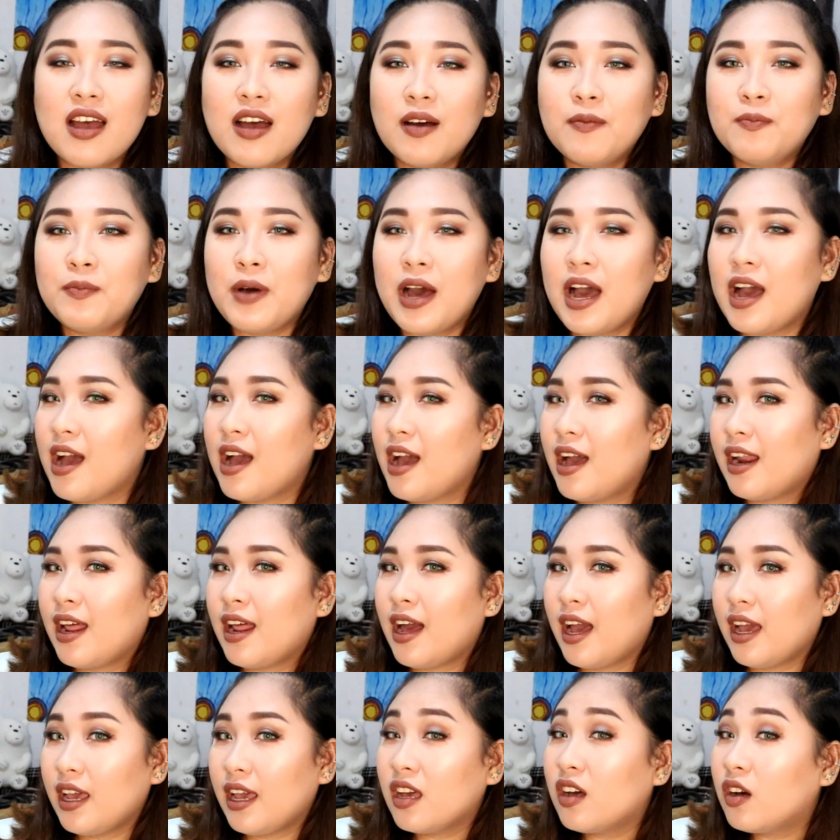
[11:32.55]
But
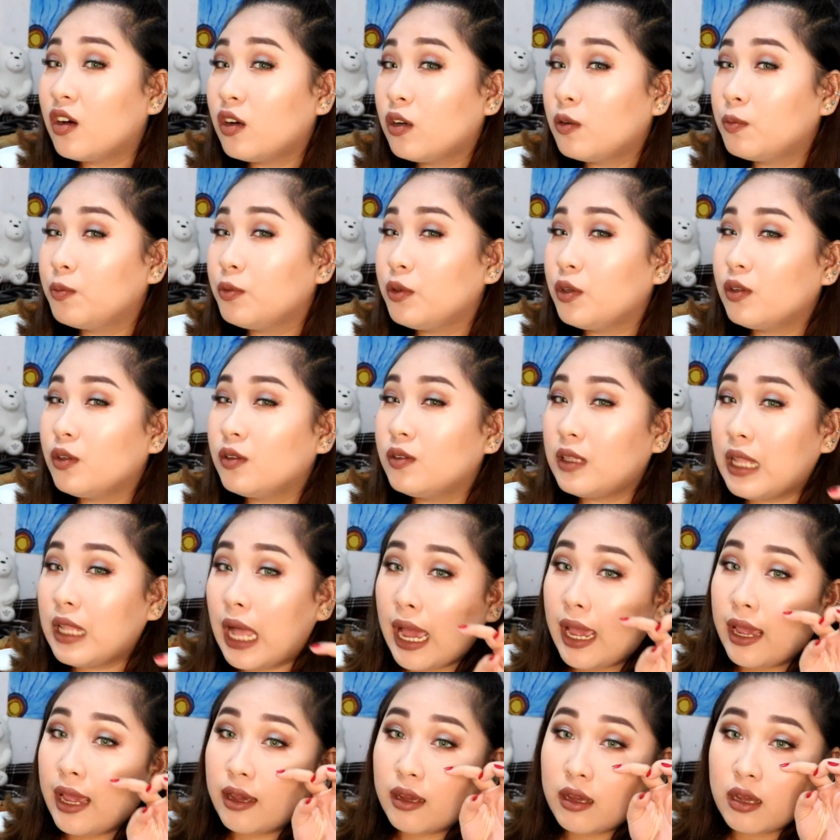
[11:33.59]
I hope you
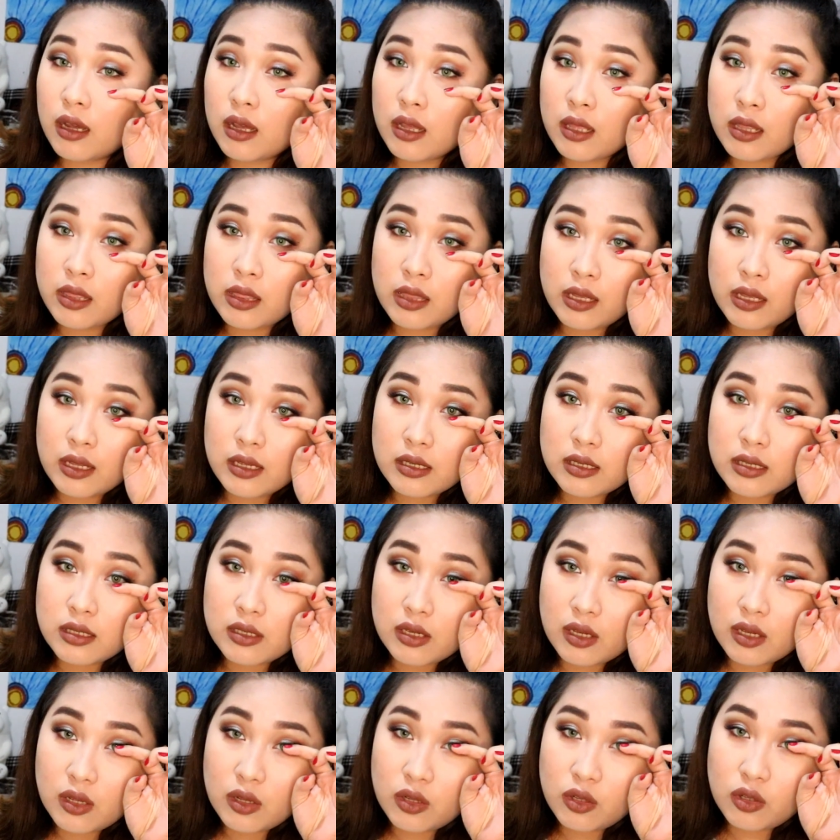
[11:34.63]
like this
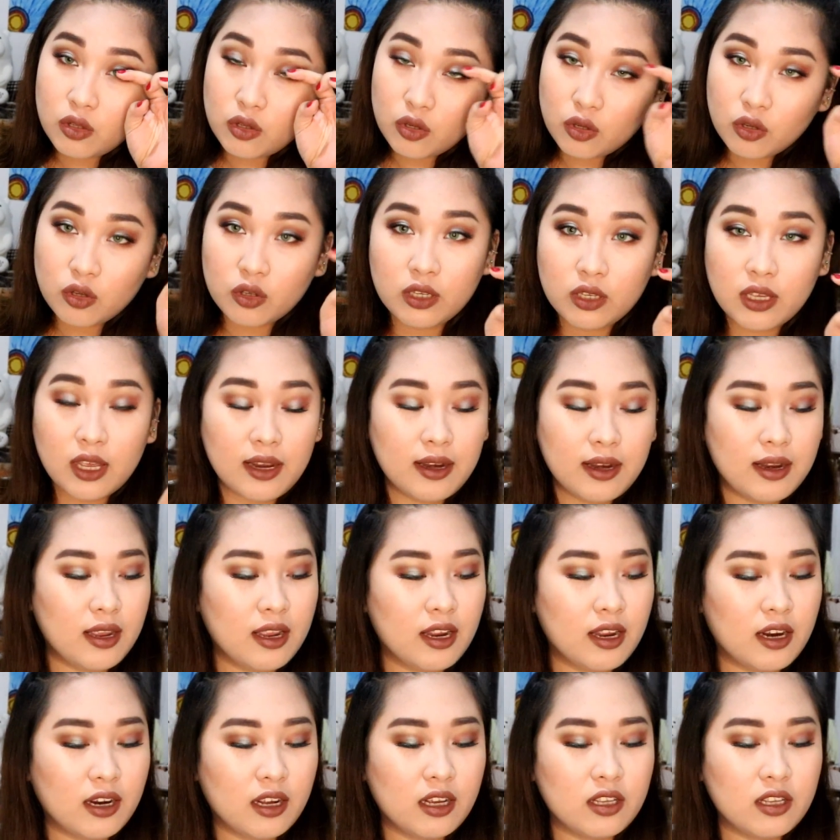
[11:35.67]
look in here.